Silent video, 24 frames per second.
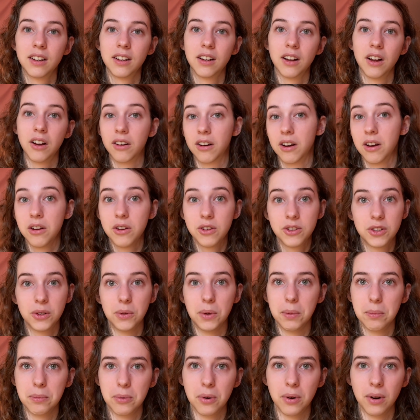are also
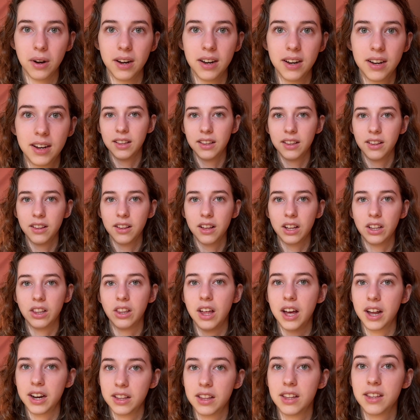important. A
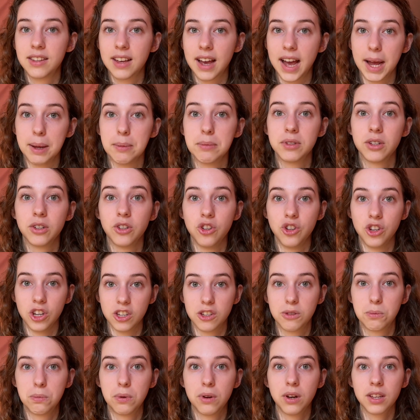lot of the times they're
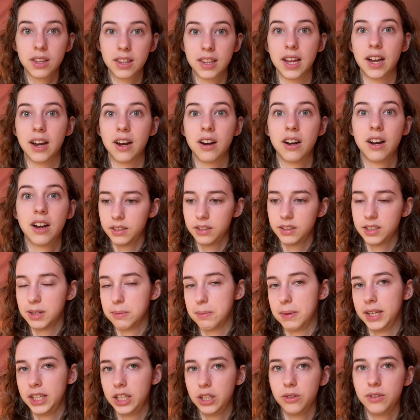just put there to
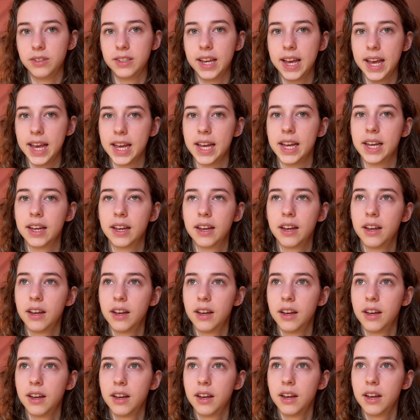make you take
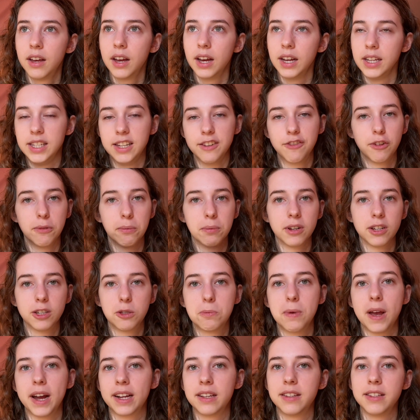a different
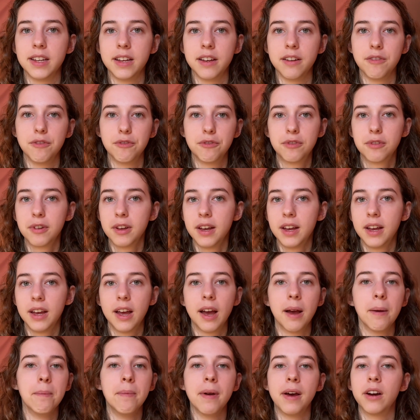perspective,
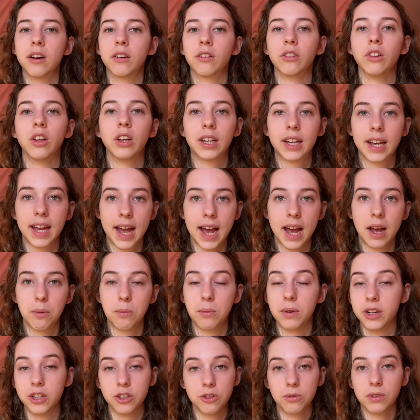a better look at
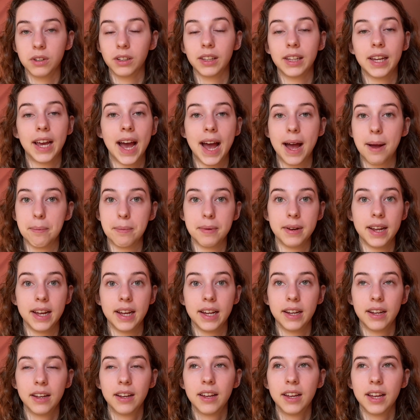what is really
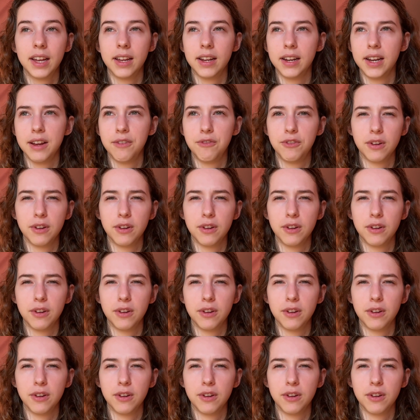happening. And if